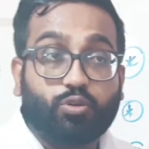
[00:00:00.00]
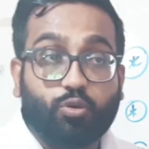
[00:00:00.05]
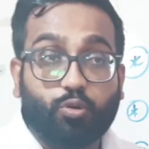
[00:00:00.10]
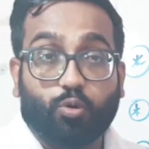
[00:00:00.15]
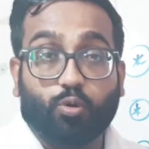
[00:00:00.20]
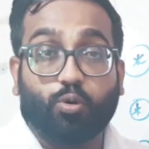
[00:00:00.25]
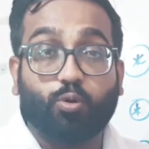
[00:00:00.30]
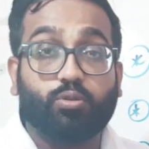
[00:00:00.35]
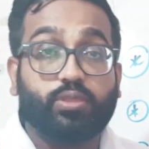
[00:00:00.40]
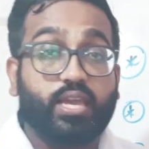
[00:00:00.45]

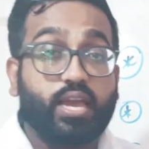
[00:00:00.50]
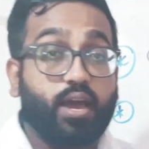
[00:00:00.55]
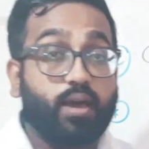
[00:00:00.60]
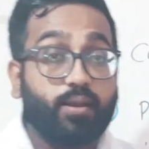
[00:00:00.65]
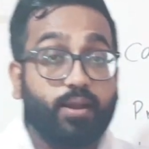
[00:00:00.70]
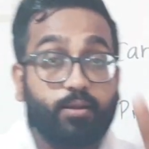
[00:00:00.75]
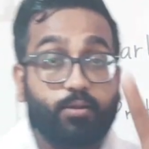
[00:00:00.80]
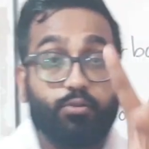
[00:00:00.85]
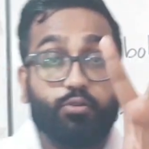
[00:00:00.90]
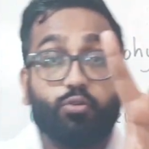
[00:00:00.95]
No, there
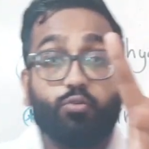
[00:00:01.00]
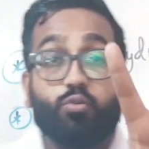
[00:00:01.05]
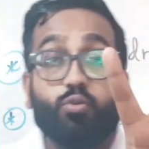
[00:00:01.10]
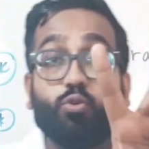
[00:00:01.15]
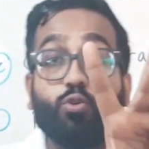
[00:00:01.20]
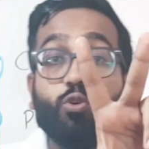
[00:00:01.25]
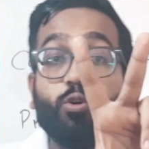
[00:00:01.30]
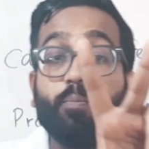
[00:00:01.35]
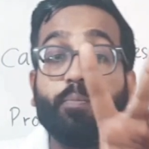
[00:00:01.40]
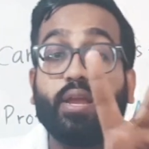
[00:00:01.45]
are
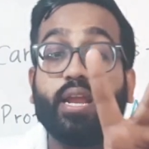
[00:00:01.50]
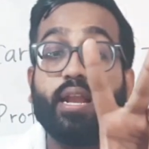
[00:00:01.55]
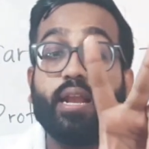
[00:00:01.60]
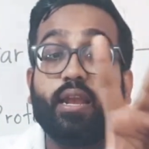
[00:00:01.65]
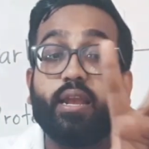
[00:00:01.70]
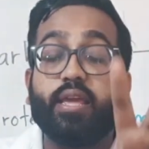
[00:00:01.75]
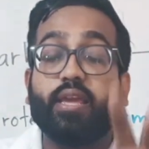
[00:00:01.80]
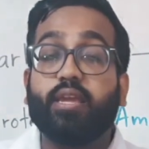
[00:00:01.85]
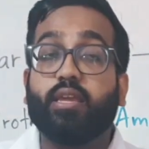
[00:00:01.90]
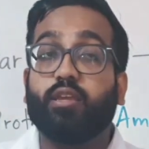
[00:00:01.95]
two
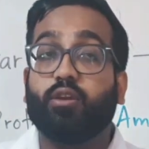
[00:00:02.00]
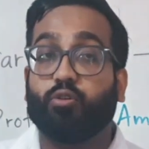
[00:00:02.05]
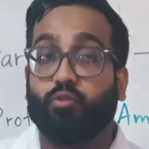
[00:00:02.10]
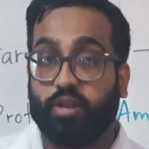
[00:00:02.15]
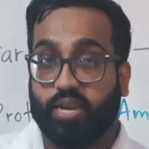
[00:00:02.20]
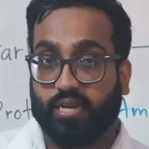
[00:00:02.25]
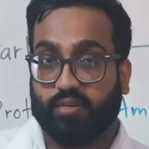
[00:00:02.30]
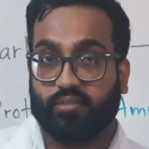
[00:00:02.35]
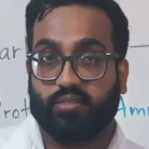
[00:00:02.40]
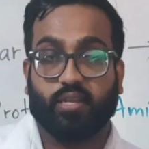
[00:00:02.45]
building
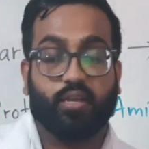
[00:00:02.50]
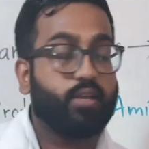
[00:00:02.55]
units.